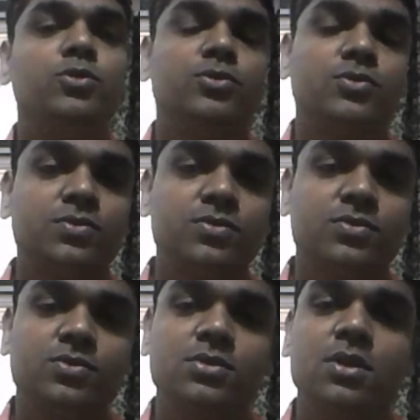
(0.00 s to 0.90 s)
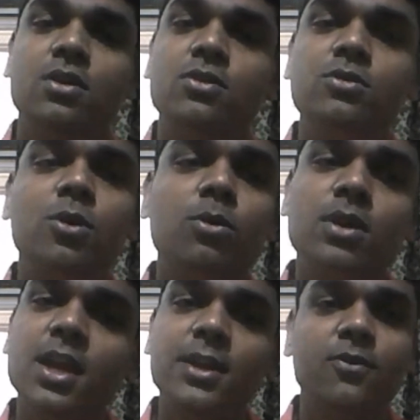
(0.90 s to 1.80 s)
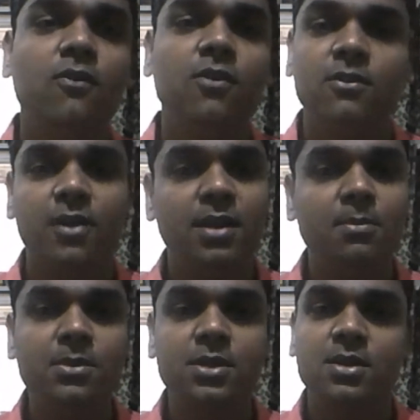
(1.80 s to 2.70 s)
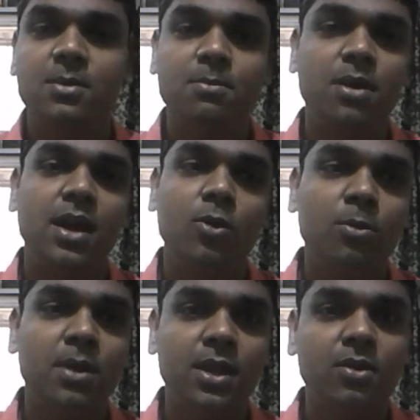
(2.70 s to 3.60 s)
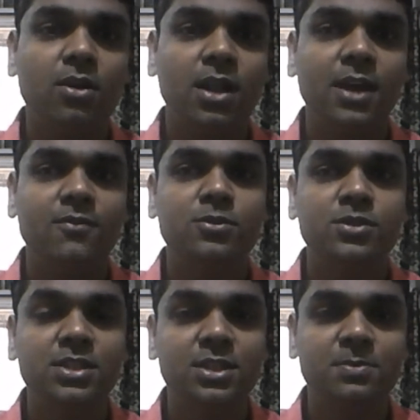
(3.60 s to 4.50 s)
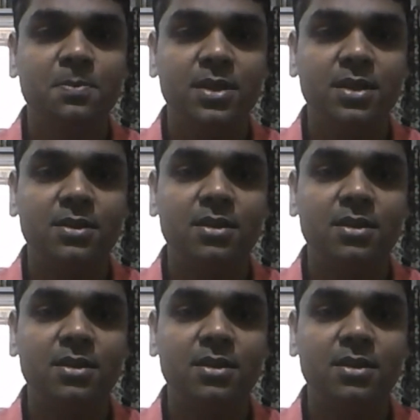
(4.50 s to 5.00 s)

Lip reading: to you. Don't get overwhelmed by, oh my god, I have to see the spirit.